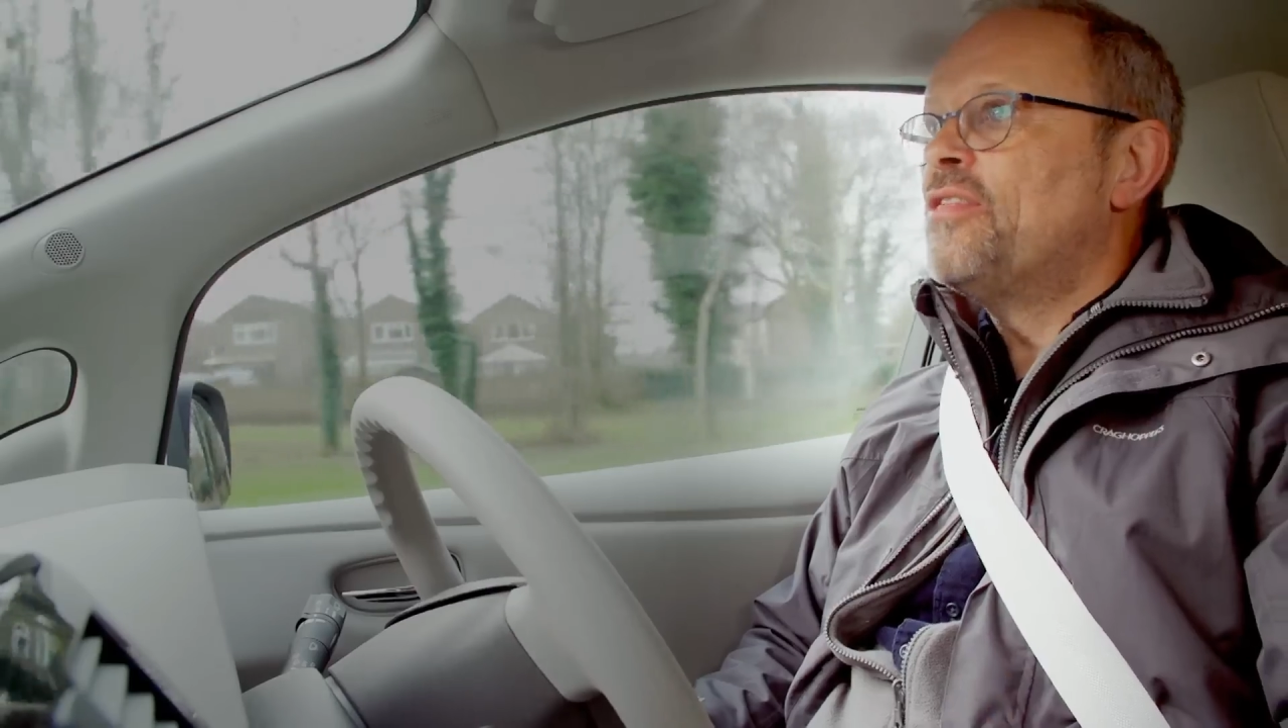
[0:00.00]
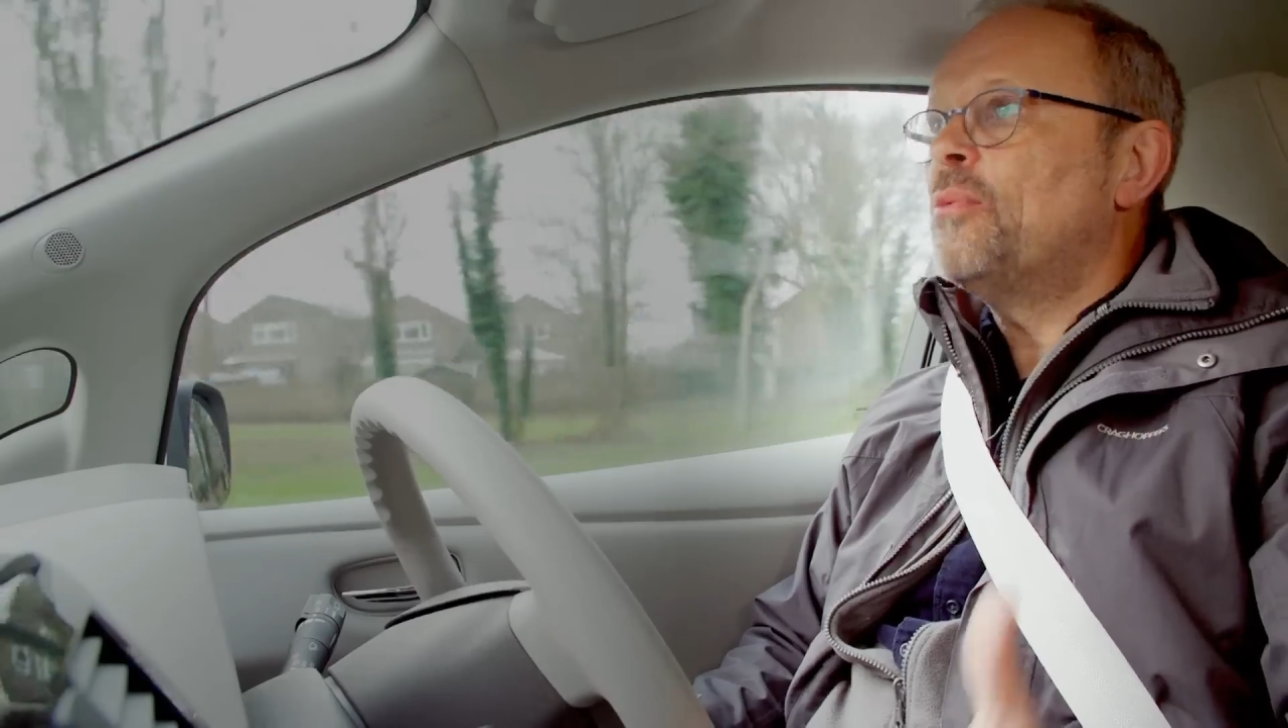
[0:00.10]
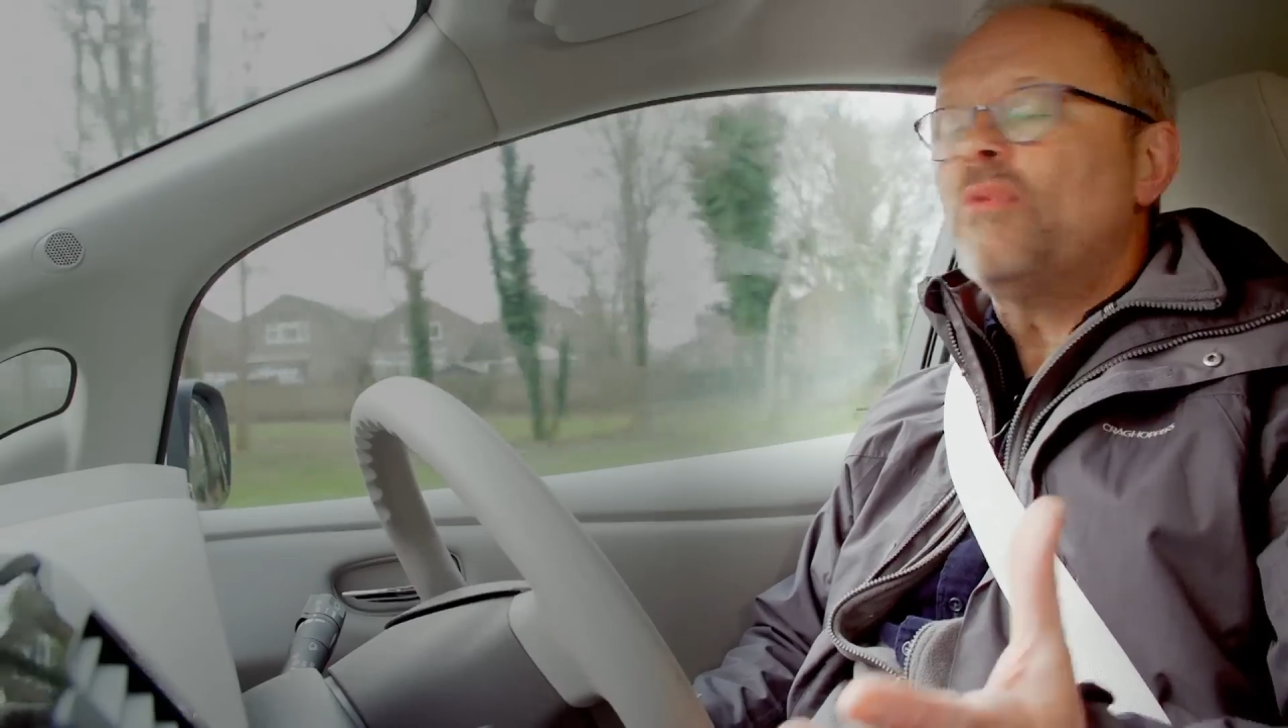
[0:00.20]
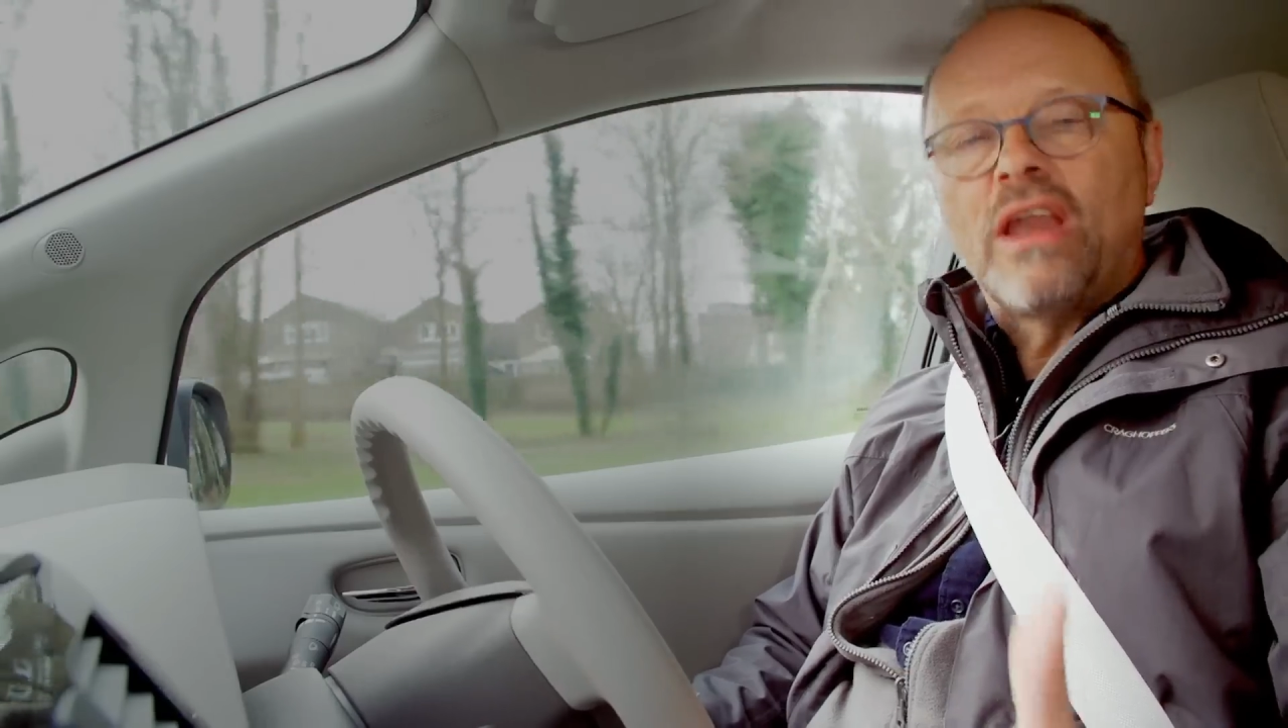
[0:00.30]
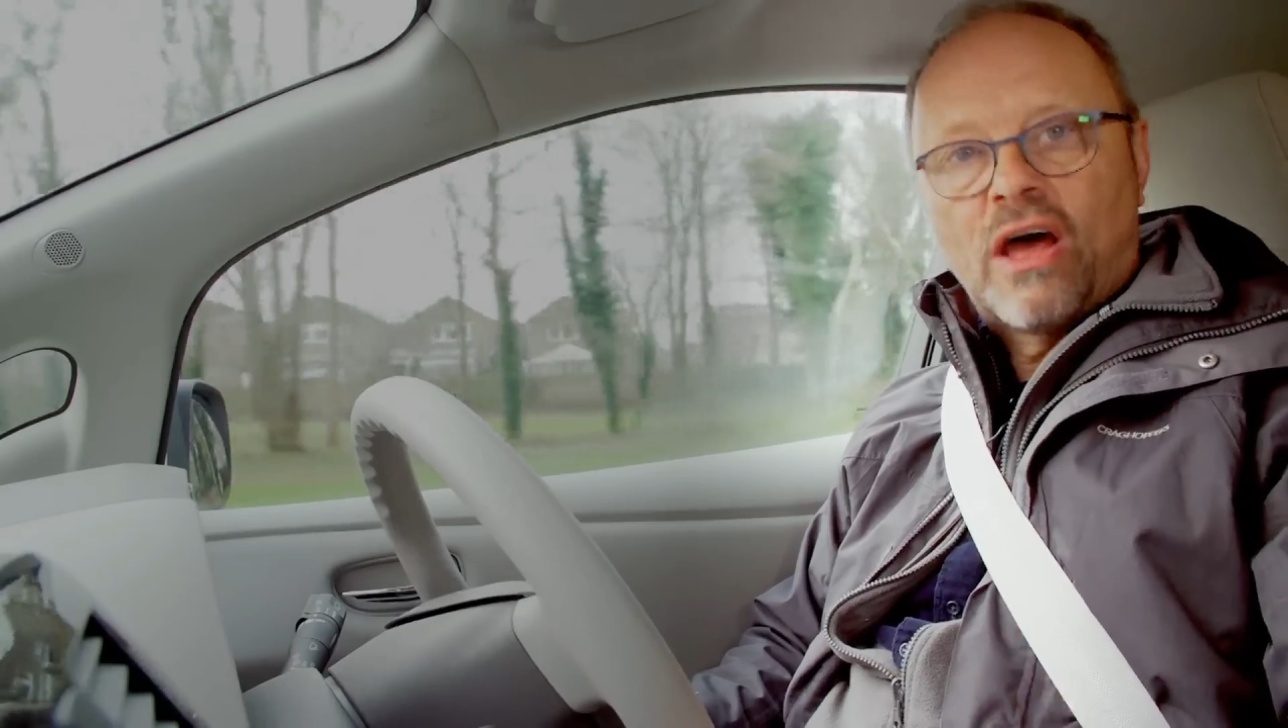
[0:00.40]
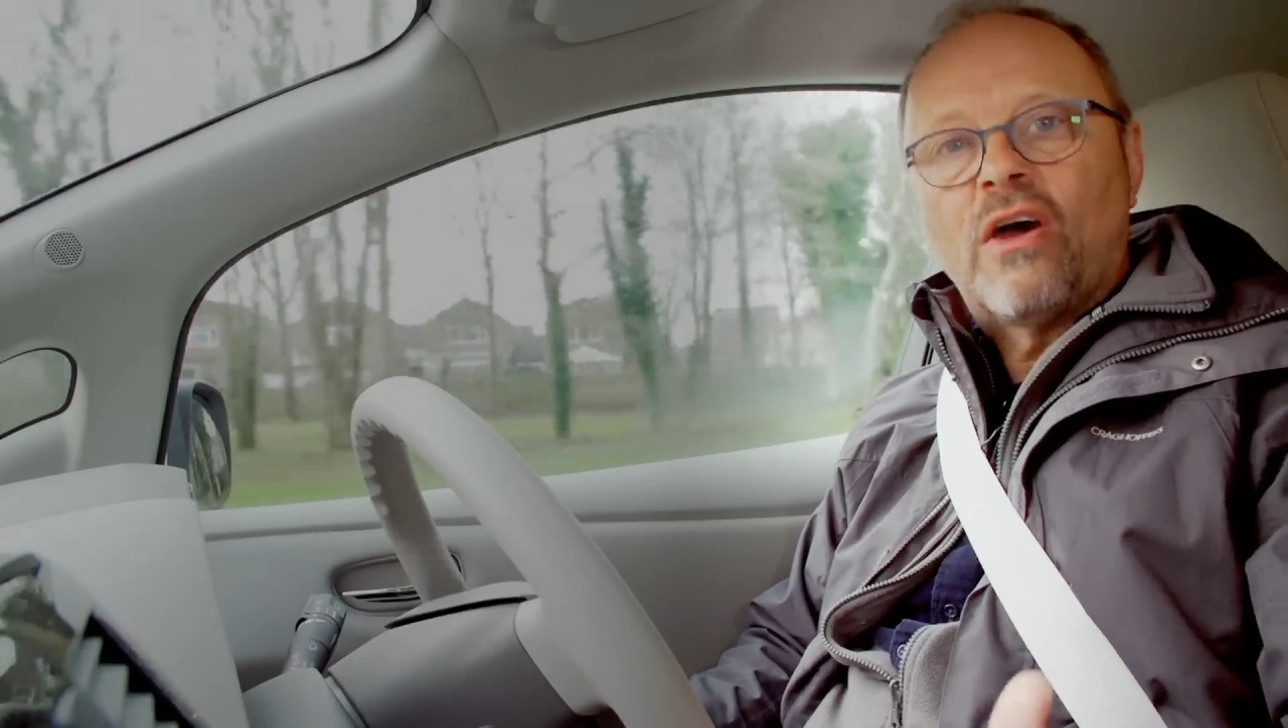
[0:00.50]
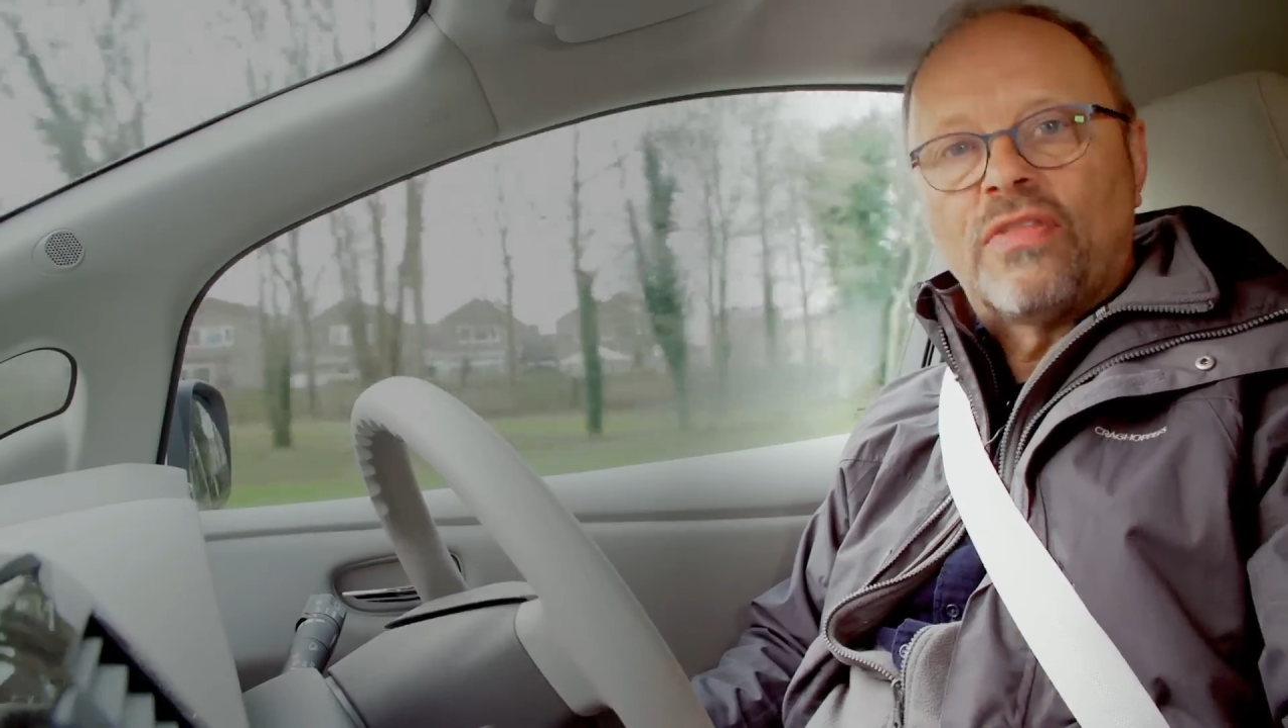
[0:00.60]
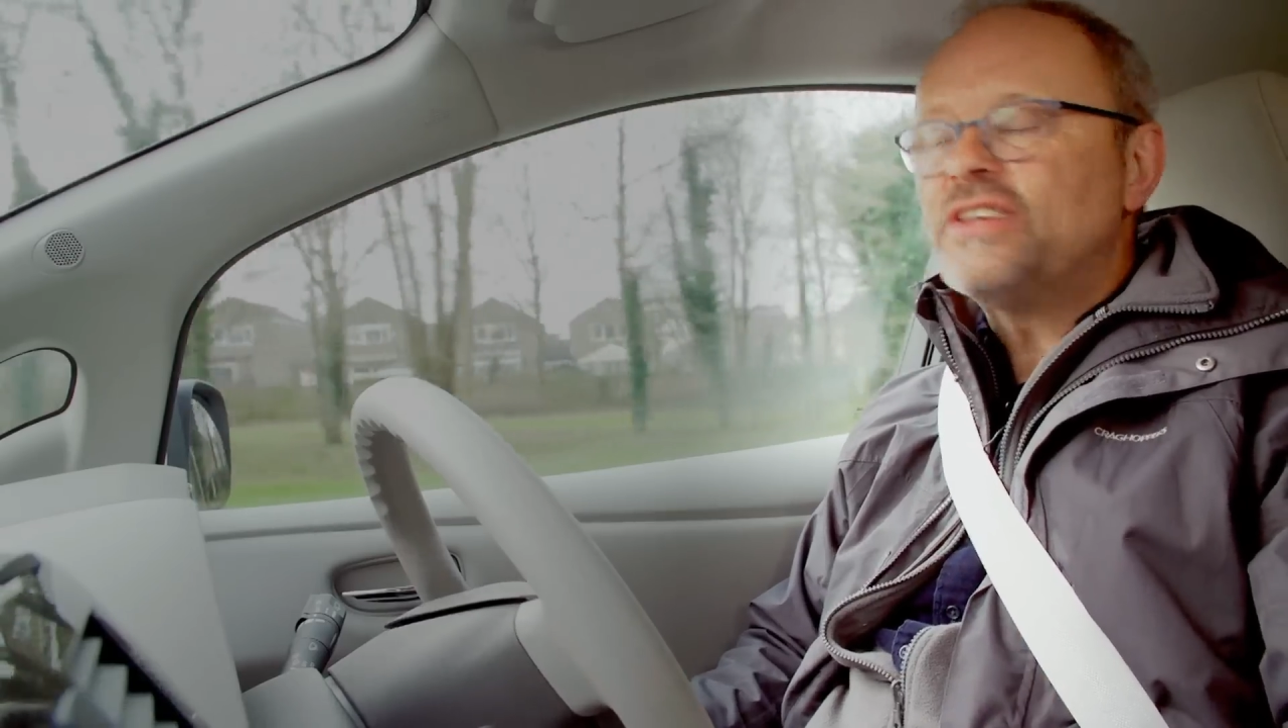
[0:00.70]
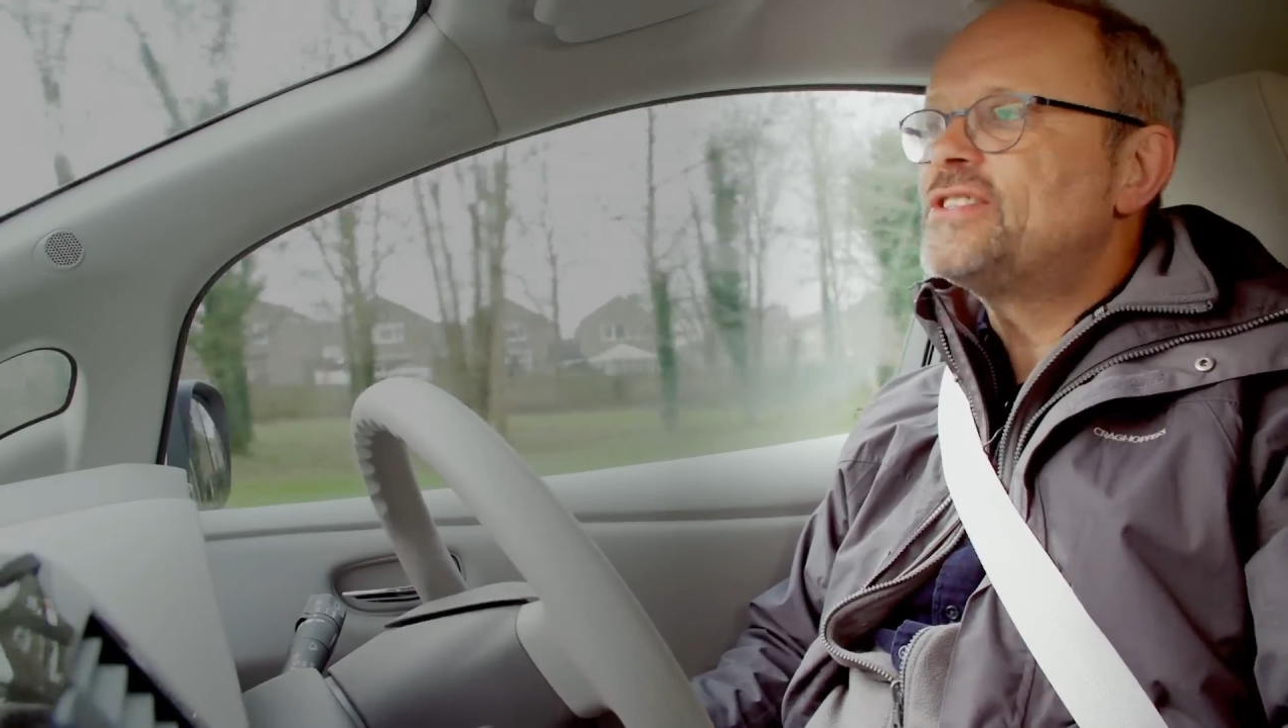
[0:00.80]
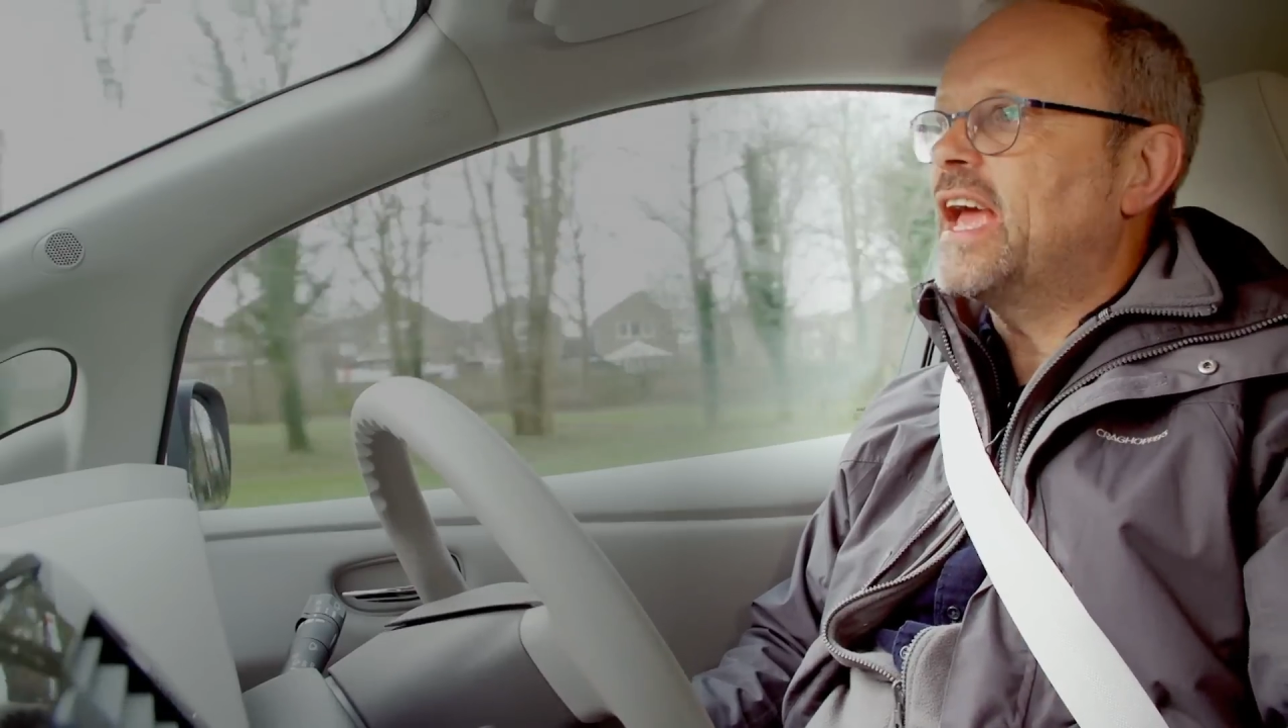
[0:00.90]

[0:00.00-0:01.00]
that rely on this